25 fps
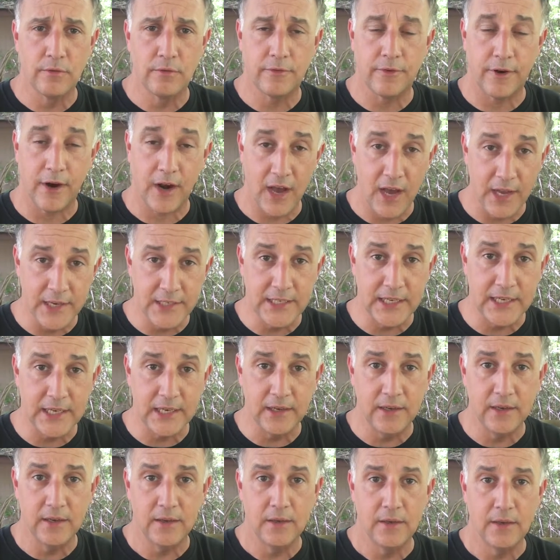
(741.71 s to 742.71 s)
for
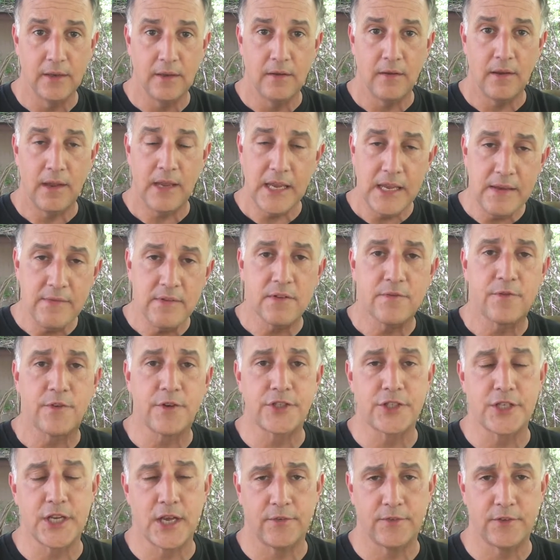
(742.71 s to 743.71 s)
hunting, even
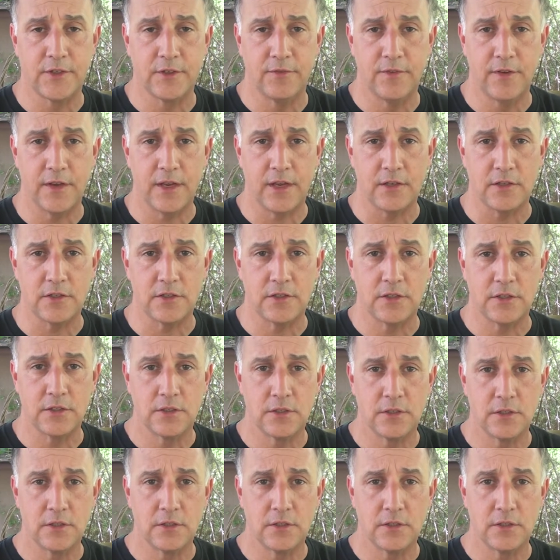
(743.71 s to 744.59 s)
for self-defense.